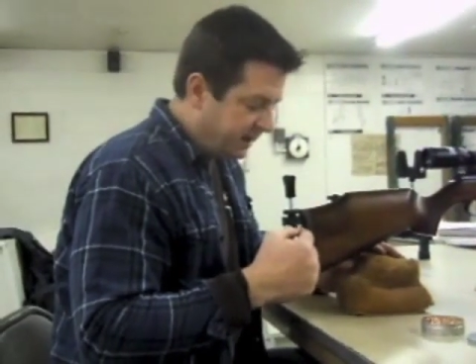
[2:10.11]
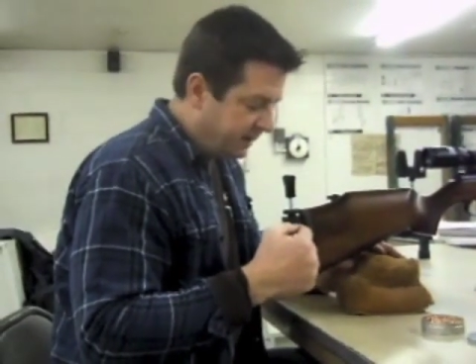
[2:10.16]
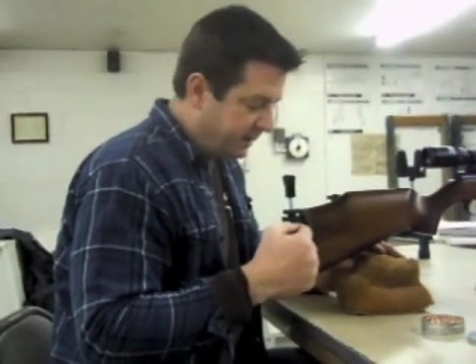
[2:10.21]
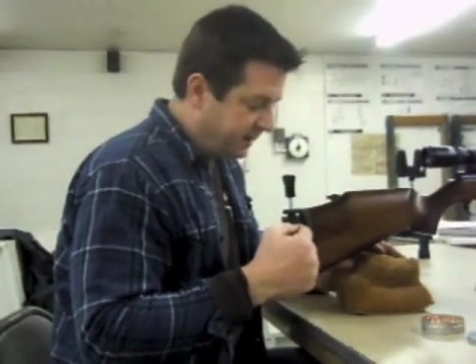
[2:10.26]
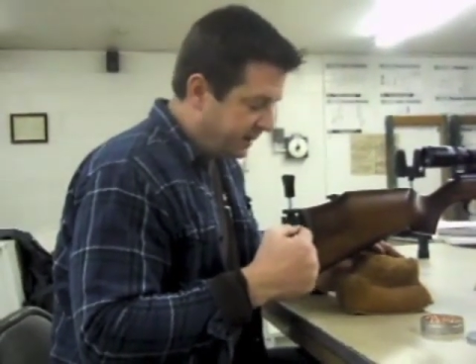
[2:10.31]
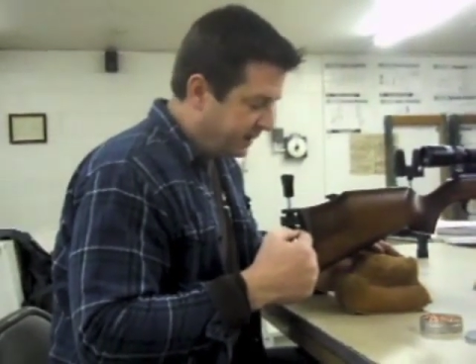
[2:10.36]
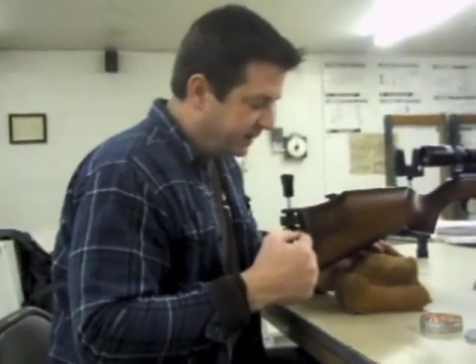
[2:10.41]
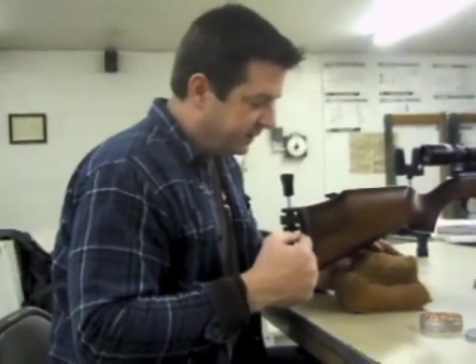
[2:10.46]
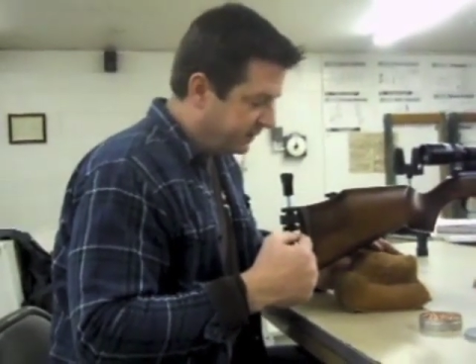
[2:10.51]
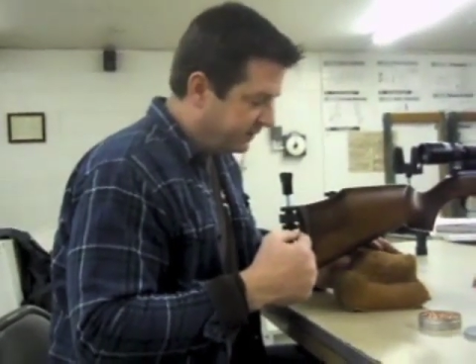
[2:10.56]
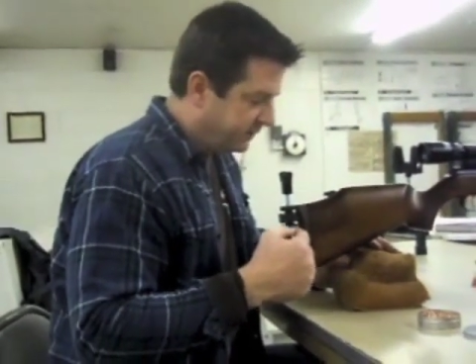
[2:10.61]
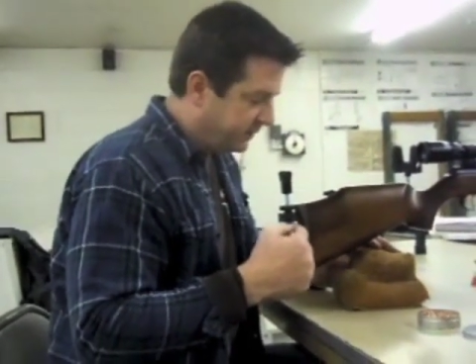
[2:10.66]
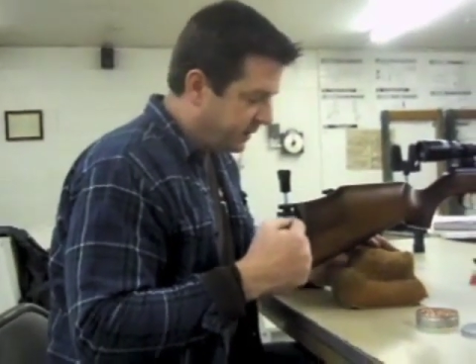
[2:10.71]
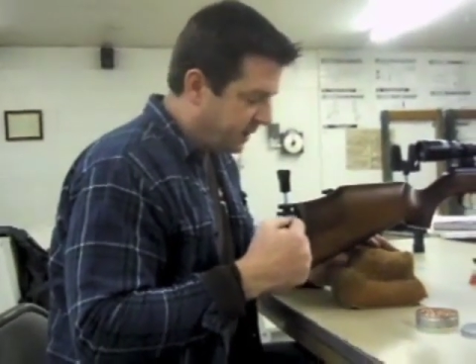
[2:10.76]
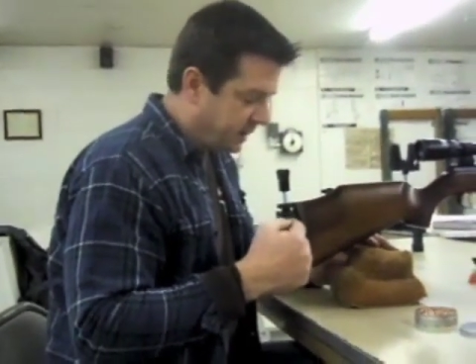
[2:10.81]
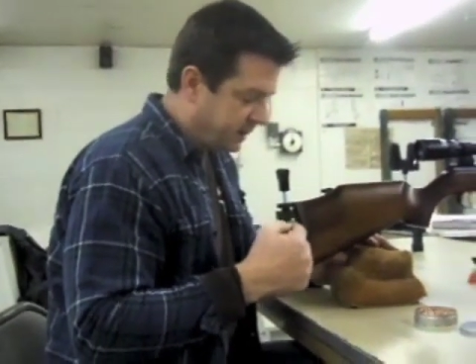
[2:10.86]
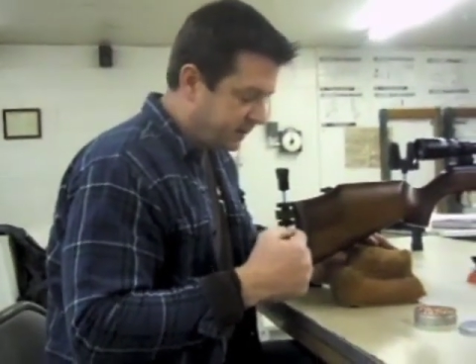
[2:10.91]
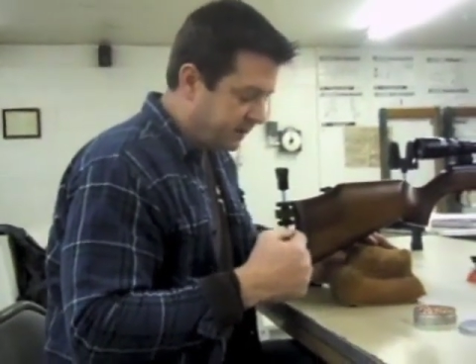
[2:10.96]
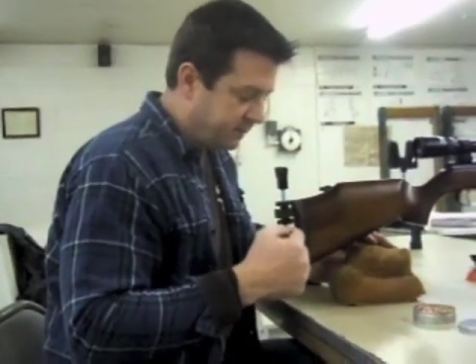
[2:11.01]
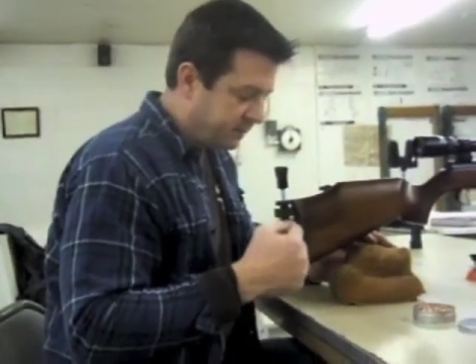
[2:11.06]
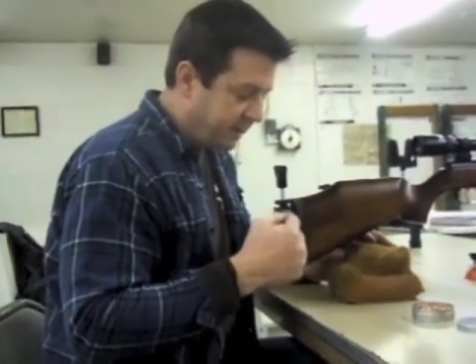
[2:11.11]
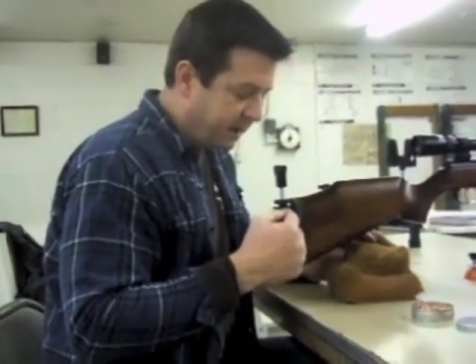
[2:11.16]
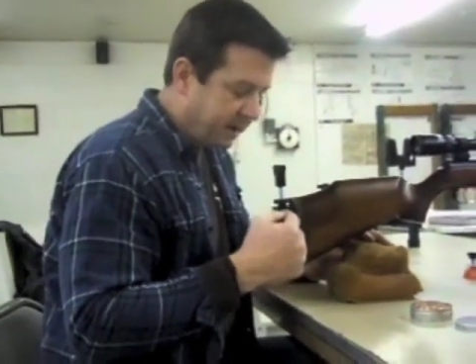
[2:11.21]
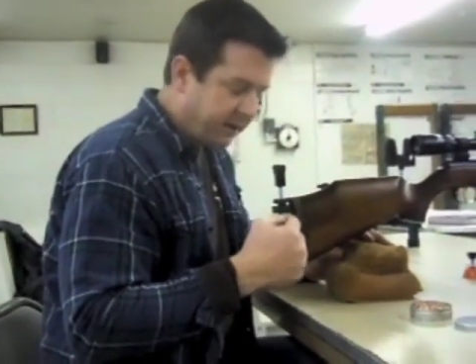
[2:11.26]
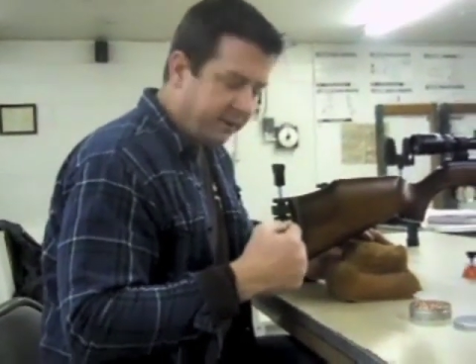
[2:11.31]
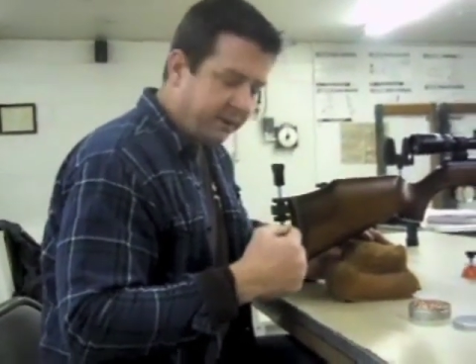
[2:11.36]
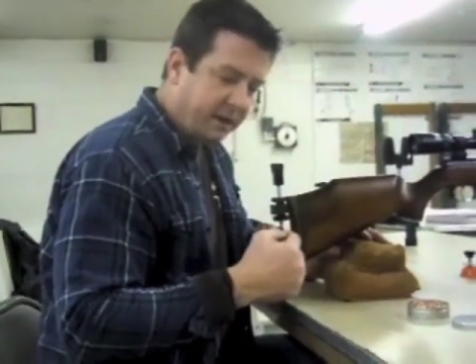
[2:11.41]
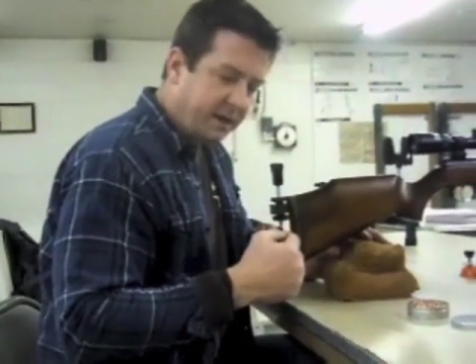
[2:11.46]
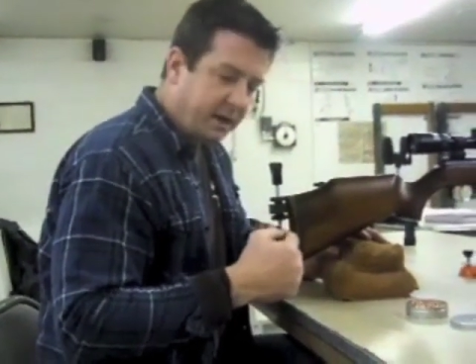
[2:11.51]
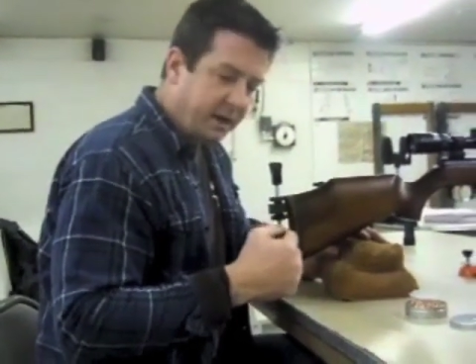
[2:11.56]
butt of
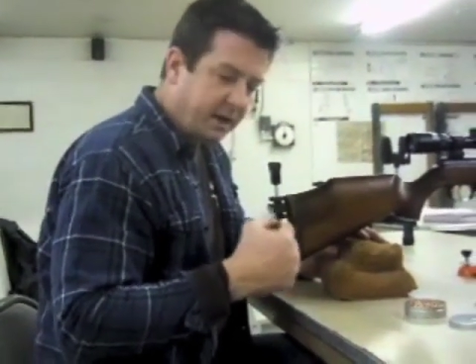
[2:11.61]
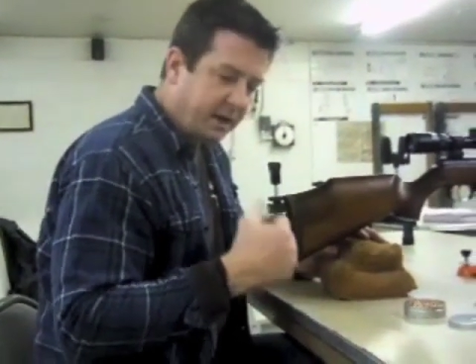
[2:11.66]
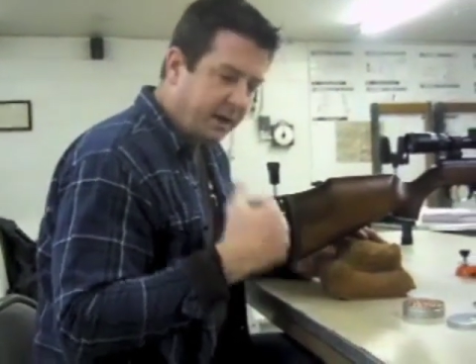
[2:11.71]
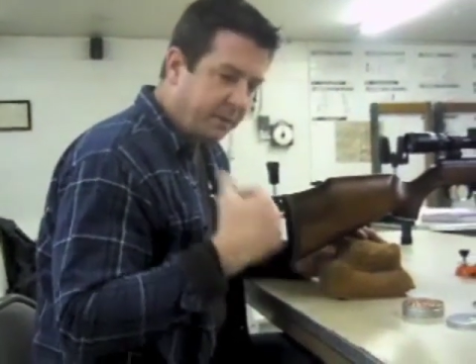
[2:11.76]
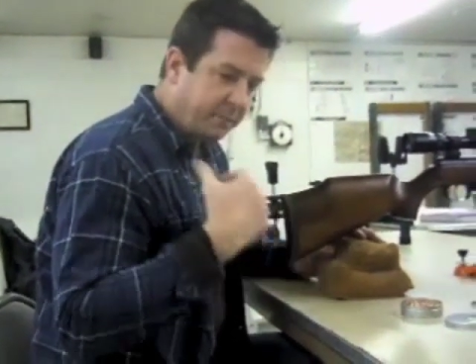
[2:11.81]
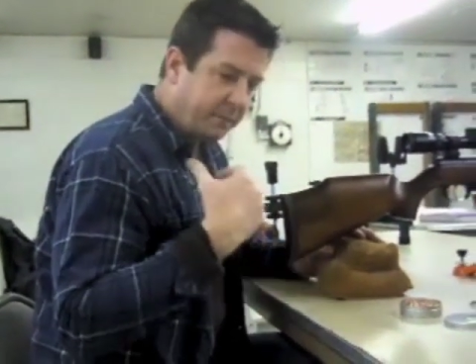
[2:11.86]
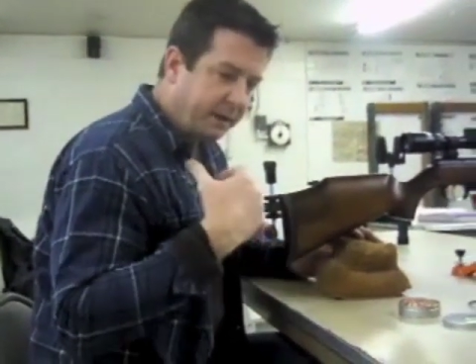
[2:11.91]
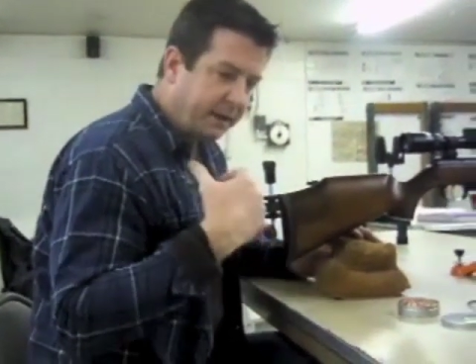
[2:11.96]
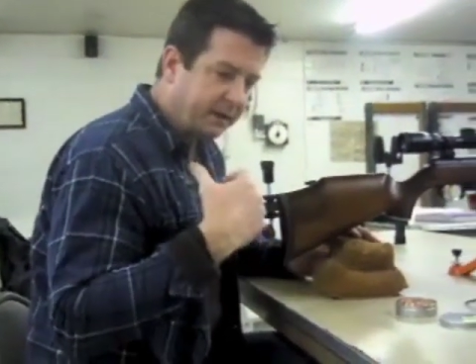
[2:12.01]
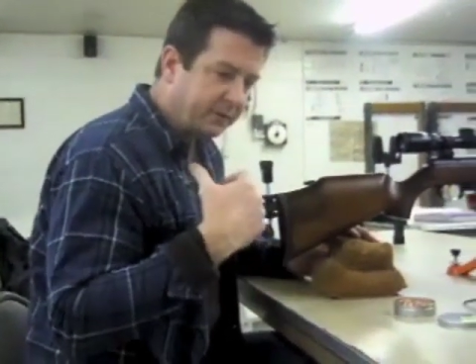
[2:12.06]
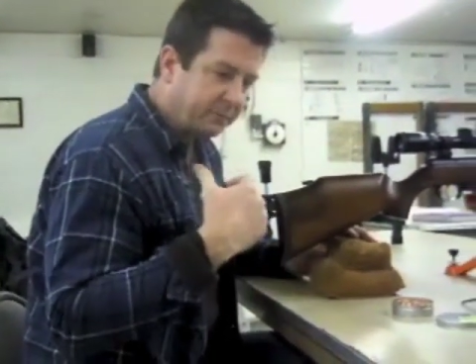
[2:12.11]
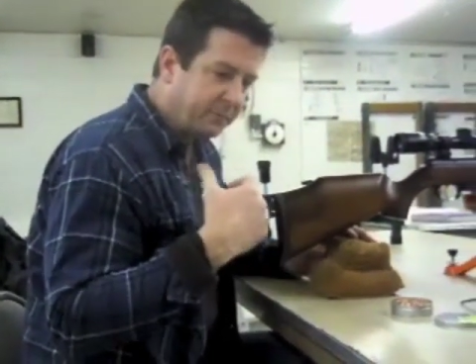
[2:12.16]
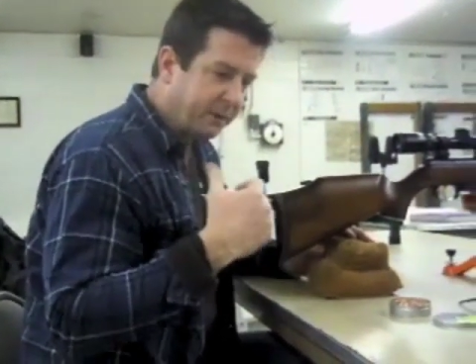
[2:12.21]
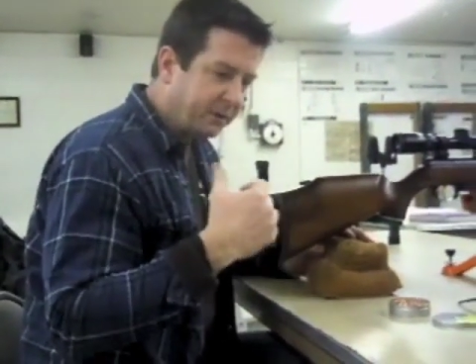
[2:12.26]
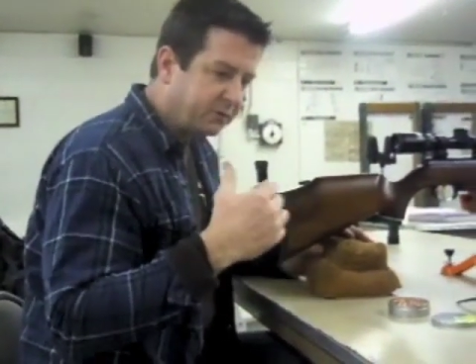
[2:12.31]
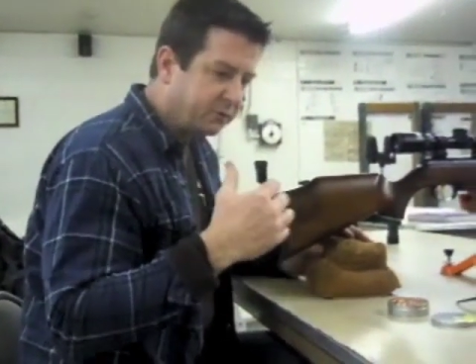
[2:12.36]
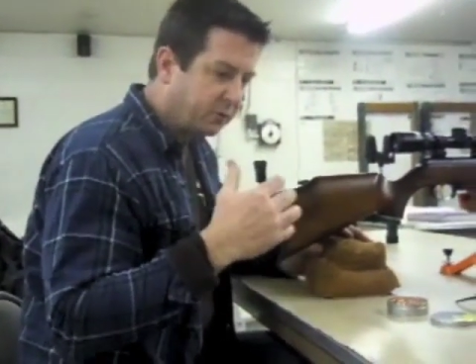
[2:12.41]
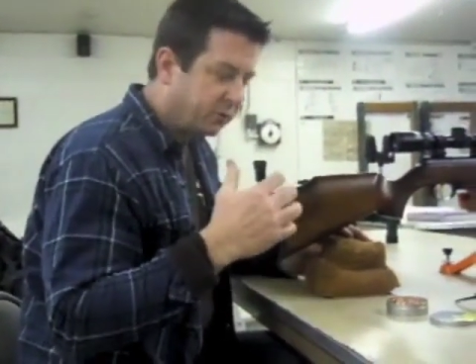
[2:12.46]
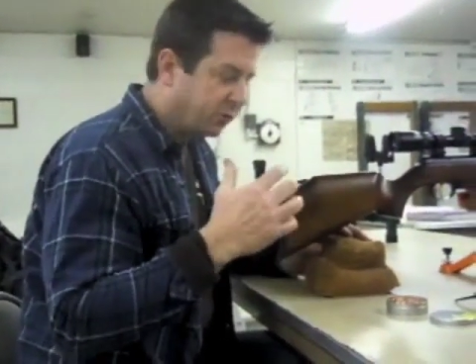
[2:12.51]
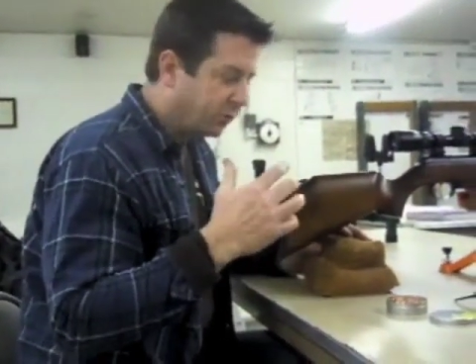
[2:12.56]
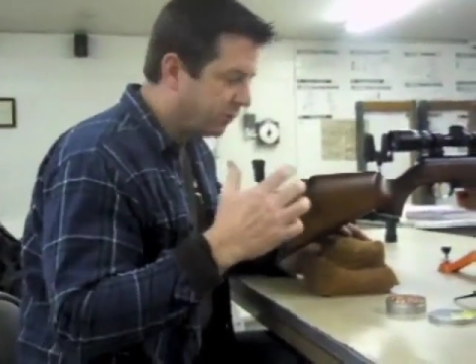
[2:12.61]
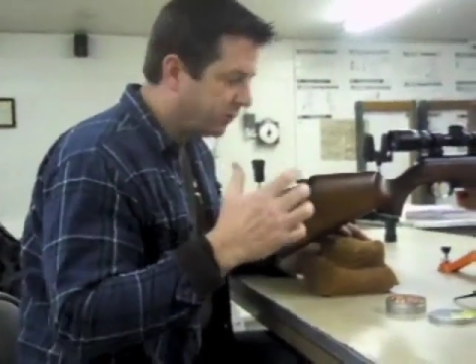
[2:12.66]
the gun up against my shoulder,